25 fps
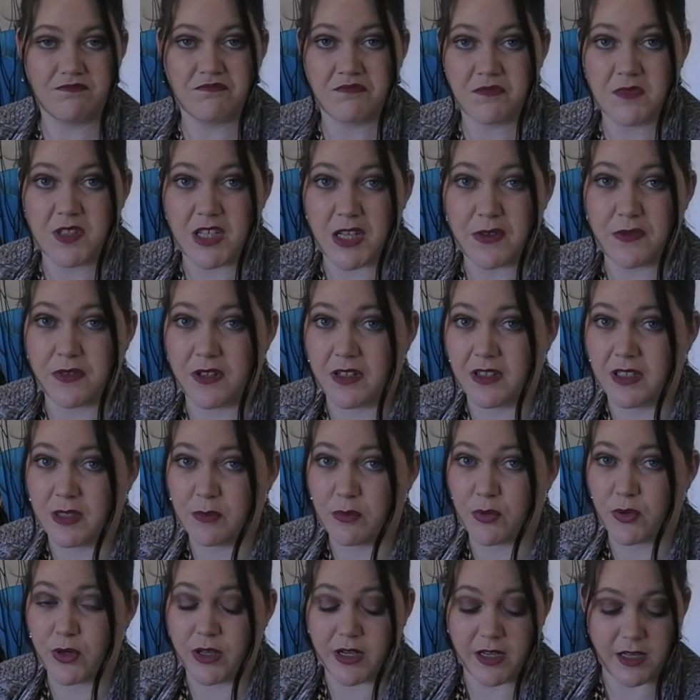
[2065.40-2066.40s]
Definitely
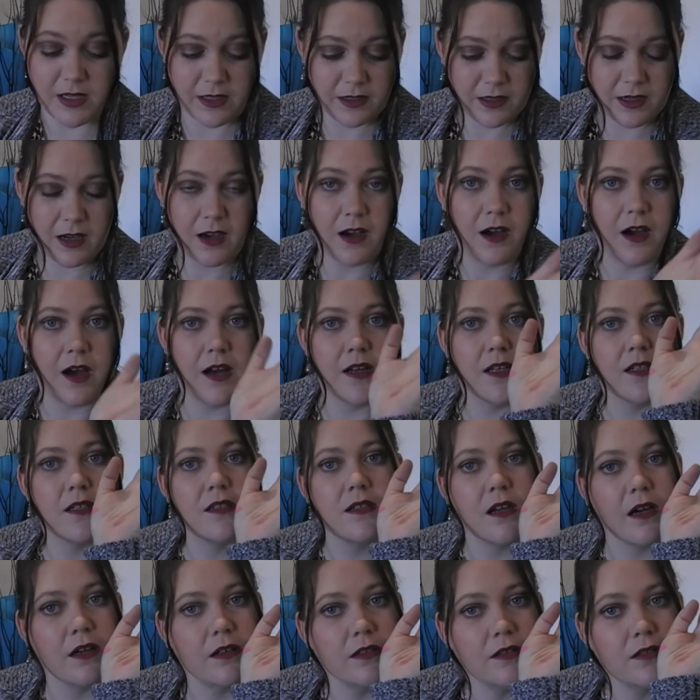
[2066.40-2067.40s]
pretty. I just
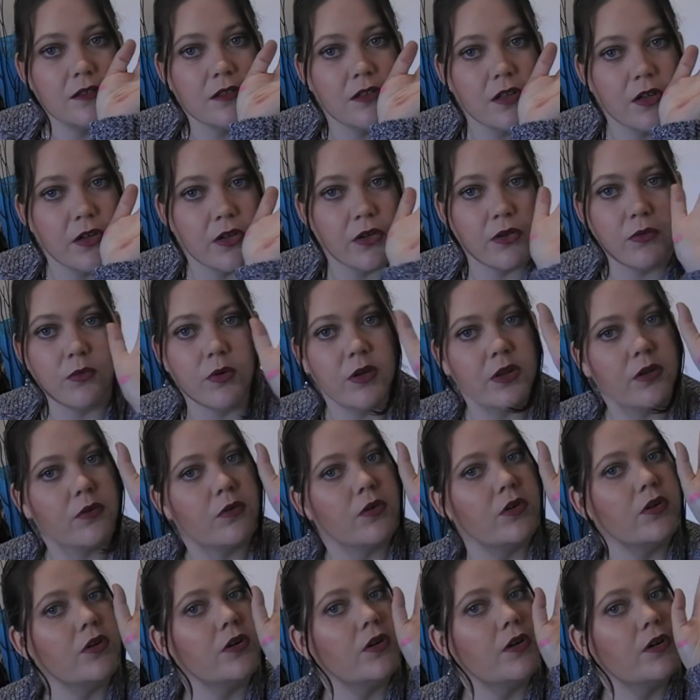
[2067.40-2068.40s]
don't know whether
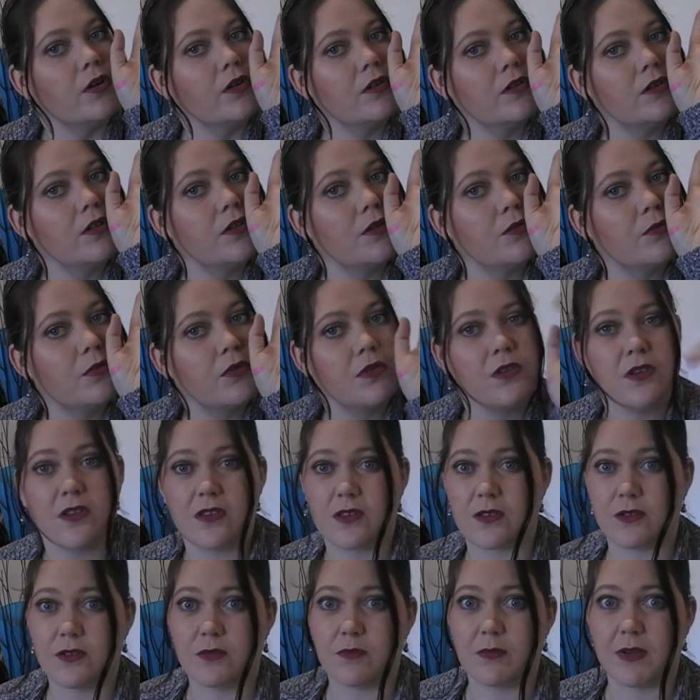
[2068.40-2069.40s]
or not it would
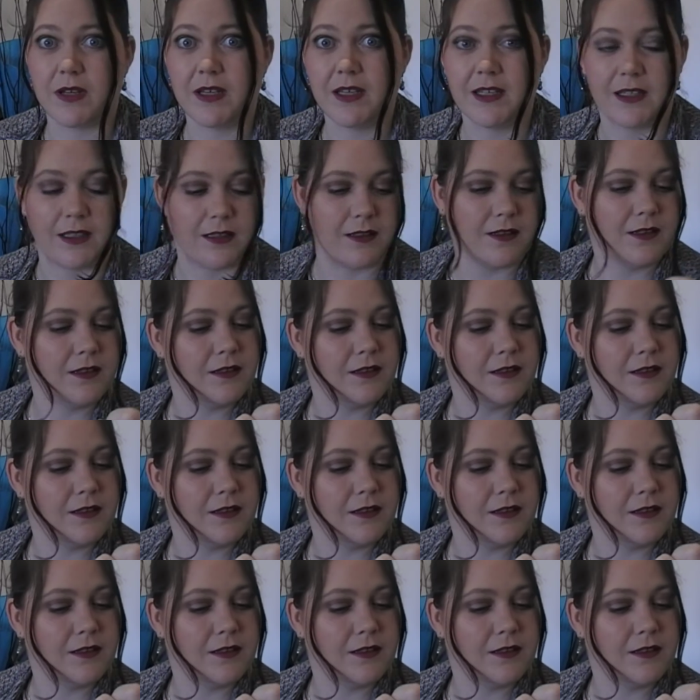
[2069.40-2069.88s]
suit me.